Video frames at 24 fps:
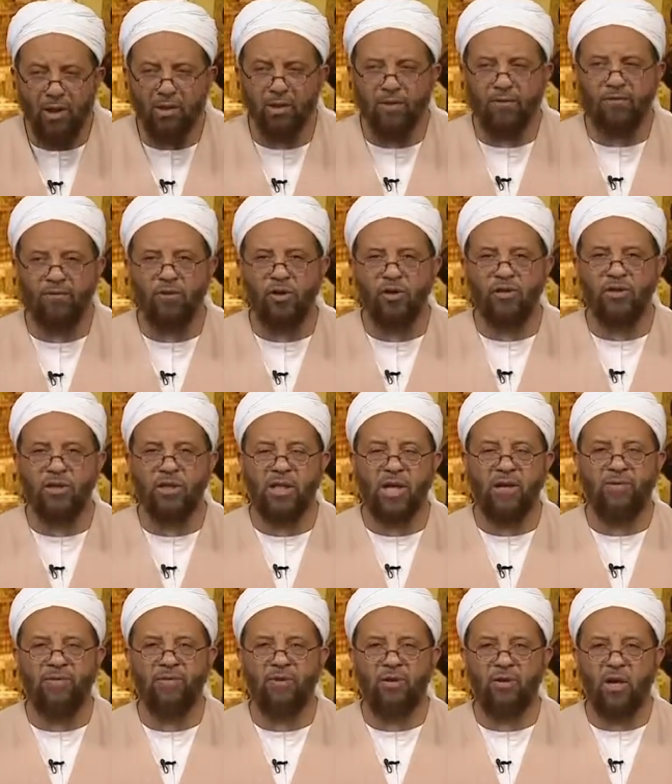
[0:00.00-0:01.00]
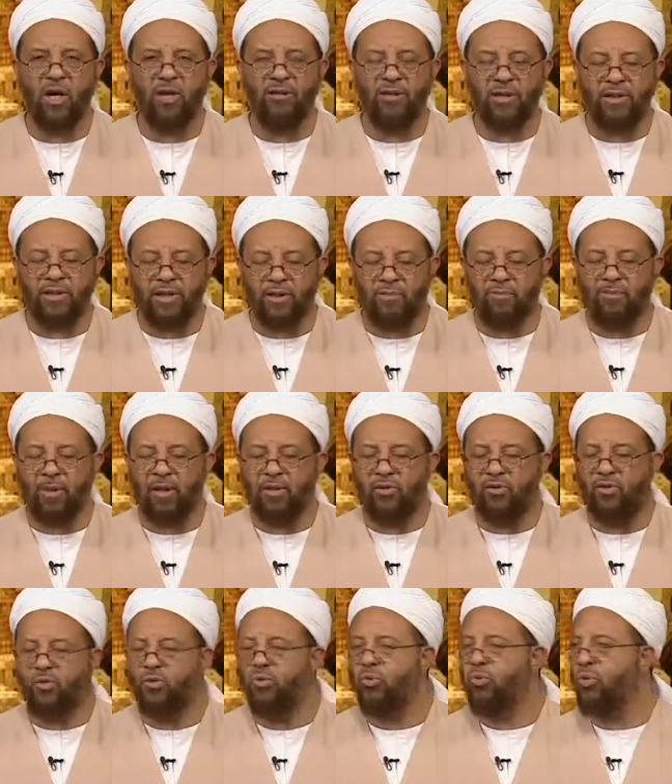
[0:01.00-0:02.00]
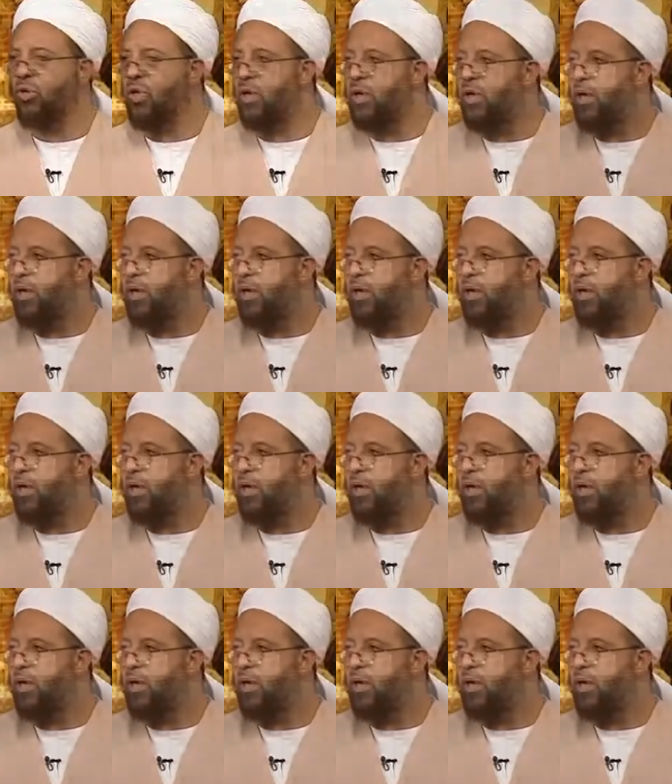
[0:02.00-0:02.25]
The first level on the Timbuktu